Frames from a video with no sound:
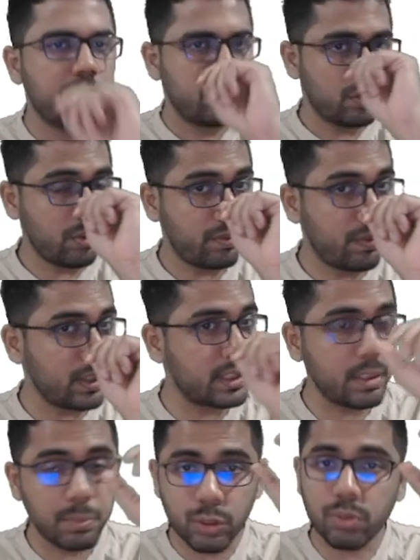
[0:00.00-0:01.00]
So first
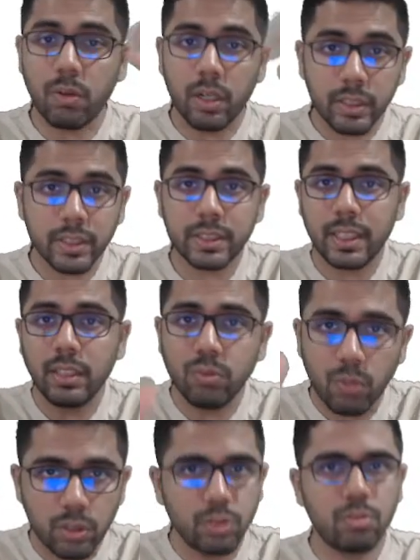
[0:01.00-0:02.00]
step is to understand
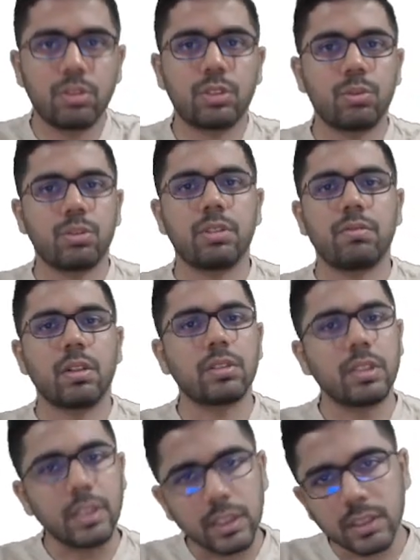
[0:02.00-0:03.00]
what Euler's Totient
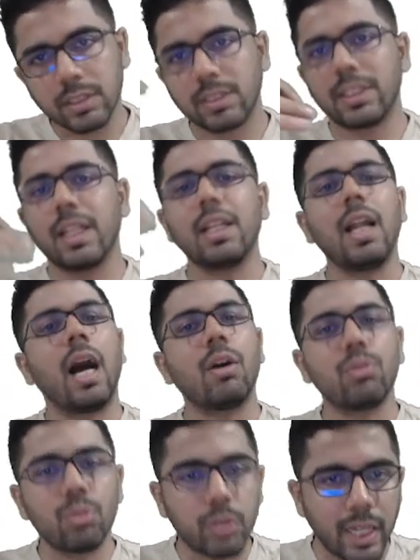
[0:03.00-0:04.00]
function is, then how
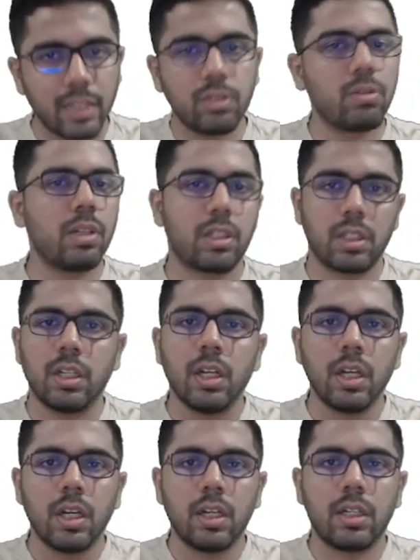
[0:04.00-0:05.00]
to calculate
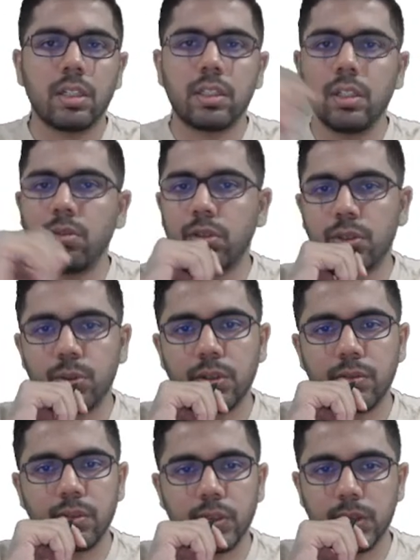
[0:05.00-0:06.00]
the Euler's Totient
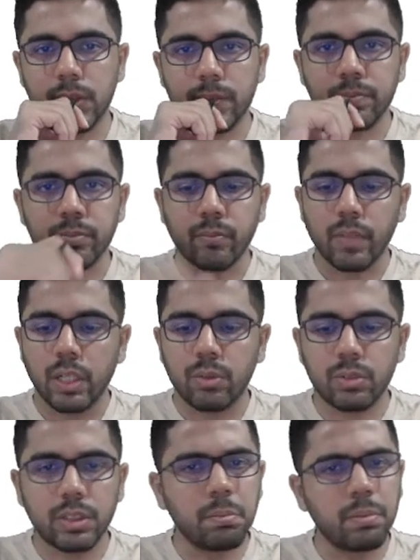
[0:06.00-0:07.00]
function. So
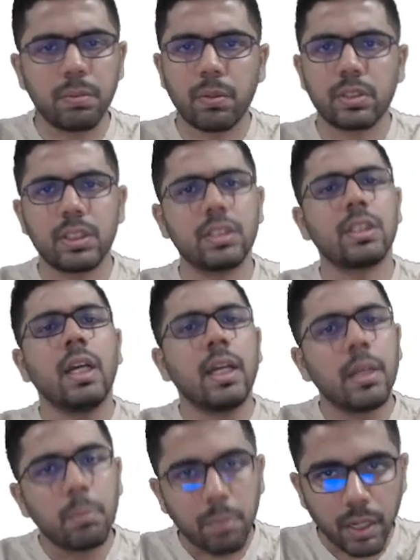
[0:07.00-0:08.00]
simple process,
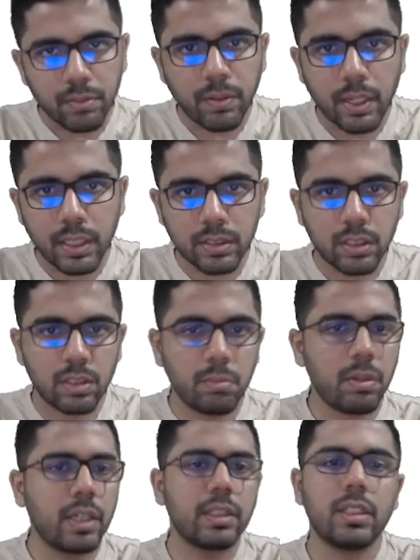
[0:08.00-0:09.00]
prime factorize the number
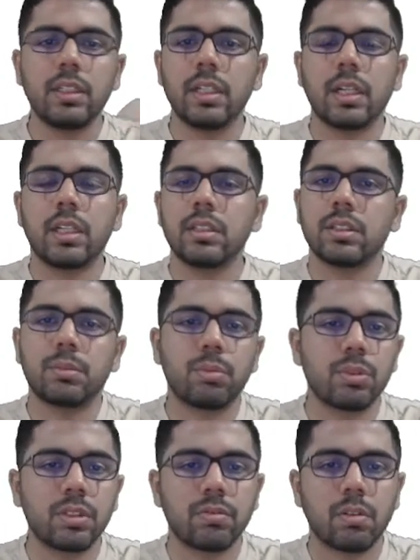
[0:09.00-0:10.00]
and then directly just put
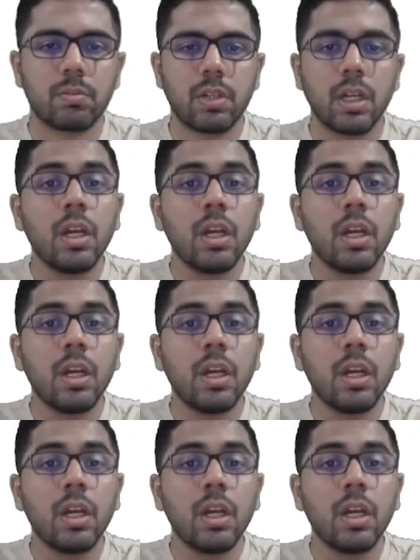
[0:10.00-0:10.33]
this formula.